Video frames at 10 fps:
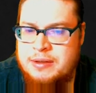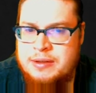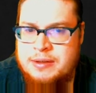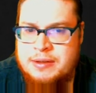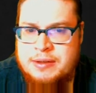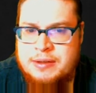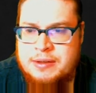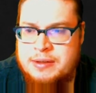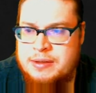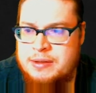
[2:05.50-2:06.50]

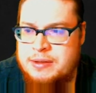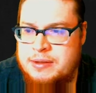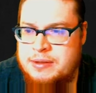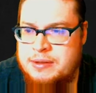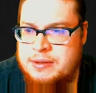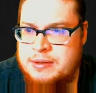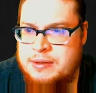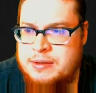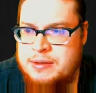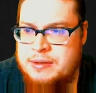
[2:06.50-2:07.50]

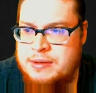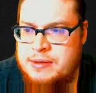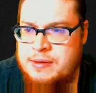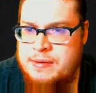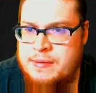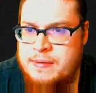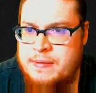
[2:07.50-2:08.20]
Nobody speaks.